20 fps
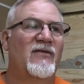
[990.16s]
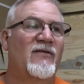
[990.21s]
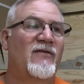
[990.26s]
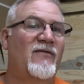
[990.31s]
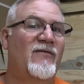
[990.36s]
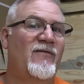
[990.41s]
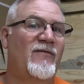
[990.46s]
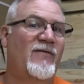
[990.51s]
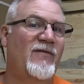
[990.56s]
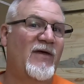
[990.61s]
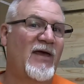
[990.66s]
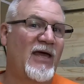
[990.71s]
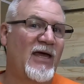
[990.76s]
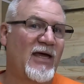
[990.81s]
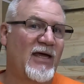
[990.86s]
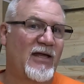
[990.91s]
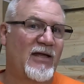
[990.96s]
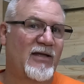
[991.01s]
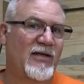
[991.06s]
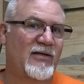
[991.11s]

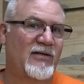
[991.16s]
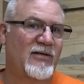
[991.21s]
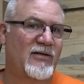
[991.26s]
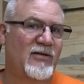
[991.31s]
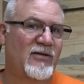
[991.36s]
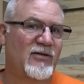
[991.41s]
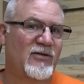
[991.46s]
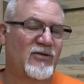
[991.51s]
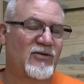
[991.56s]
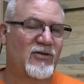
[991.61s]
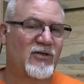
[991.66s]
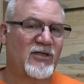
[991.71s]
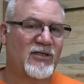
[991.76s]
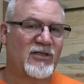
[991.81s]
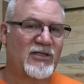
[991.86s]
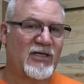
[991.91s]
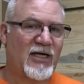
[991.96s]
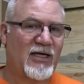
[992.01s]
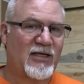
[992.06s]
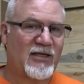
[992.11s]
then you
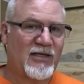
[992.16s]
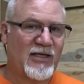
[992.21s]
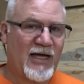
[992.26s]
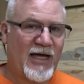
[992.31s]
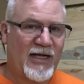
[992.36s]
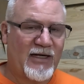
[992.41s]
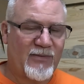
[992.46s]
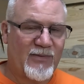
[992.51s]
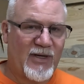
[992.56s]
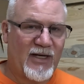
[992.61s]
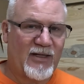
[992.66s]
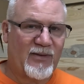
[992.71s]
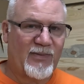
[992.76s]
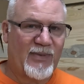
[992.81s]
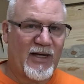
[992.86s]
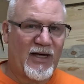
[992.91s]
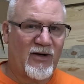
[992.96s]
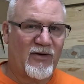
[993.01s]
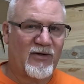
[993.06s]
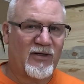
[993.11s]
can take that amount of
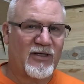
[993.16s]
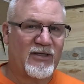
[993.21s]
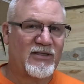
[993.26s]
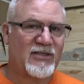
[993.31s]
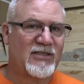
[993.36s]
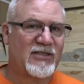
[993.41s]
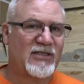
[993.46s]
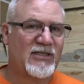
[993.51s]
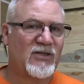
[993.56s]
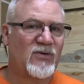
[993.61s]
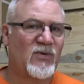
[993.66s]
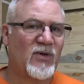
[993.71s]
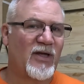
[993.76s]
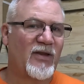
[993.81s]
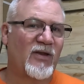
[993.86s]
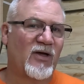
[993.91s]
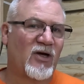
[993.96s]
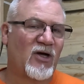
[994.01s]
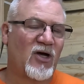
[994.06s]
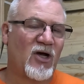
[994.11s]
power and see
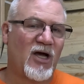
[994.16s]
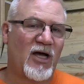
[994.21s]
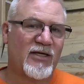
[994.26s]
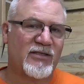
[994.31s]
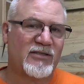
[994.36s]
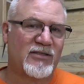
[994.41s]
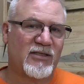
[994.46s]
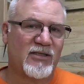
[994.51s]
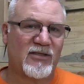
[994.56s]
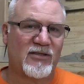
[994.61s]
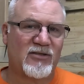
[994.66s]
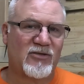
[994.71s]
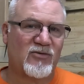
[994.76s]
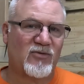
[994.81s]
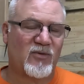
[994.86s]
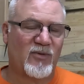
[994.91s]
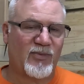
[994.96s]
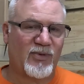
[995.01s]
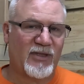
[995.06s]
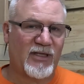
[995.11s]
what the cost is
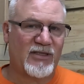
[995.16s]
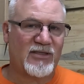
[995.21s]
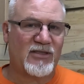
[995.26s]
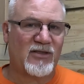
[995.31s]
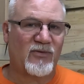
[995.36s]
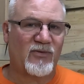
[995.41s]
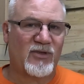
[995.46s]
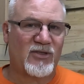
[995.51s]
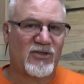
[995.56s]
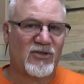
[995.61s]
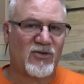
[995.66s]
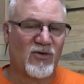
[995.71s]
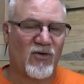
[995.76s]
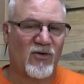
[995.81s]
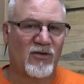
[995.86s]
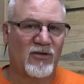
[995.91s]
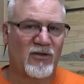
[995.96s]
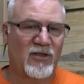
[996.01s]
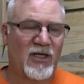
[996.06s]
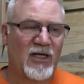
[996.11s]
to replace it with
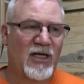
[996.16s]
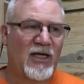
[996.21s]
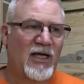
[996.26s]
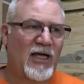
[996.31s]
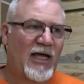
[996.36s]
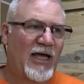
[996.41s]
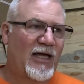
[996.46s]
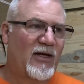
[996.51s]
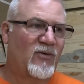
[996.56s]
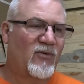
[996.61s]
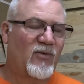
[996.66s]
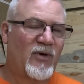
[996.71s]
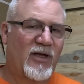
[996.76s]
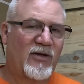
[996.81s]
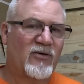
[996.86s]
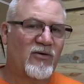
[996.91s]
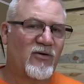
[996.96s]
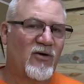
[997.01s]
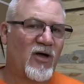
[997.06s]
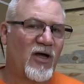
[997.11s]
solar and
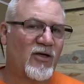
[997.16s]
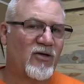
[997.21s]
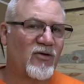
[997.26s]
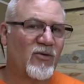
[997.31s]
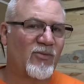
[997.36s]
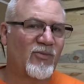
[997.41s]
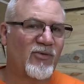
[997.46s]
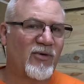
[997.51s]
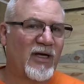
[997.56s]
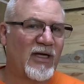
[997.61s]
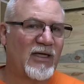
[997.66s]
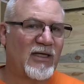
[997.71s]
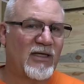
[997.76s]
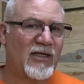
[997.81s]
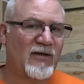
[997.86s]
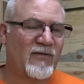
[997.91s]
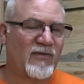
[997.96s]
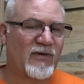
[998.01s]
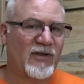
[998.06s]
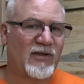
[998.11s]
whether or not you'll break
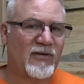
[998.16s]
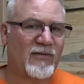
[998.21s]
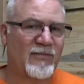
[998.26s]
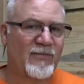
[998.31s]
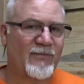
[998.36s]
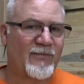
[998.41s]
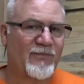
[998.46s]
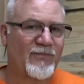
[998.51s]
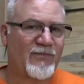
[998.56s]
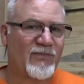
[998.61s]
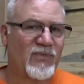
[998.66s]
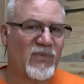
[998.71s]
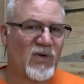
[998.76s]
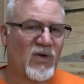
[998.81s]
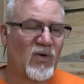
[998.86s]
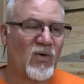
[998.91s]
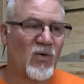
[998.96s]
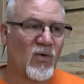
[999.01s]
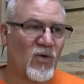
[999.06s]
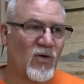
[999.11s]
even
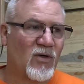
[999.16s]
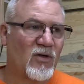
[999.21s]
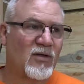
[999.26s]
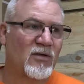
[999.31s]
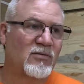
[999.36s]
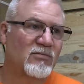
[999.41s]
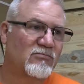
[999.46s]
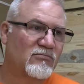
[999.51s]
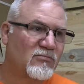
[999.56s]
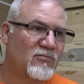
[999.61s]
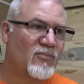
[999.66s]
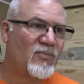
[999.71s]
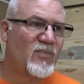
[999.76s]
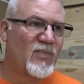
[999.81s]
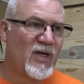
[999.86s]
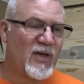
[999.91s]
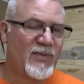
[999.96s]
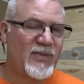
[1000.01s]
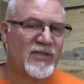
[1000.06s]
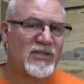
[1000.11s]
or
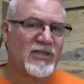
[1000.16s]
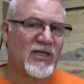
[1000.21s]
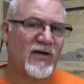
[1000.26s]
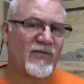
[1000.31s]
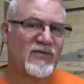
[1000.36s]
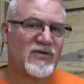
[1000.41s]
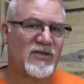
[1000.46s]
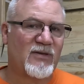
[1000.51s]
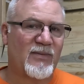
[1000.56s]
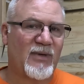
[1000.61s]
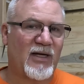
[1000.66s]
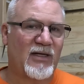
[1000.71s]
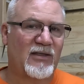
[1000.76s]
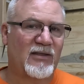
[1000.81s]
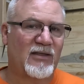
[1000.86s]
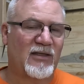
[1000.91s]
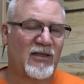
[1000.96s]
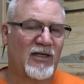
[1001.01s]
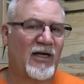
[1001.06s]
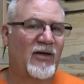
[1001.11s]
maybe save some
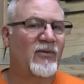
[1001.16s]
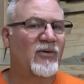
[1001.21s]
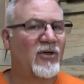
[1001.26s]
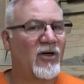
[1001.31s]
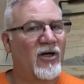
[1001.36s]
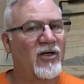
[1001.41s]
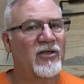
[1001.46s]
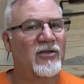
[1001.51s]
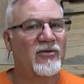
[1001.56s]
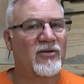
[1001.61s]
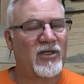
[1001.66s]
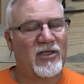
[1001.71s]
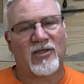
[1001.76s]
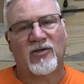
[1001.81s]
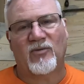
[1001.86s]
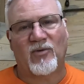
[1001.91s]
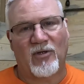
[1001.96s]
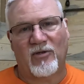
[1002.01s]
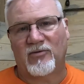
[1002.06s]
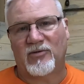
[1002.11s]
money. And I would argue that
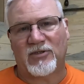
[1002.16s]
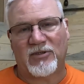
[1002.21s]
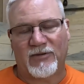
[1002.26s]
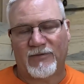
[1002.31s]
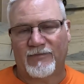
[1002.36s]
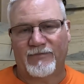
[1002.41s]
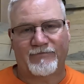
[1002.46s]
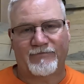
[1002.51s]
you won't.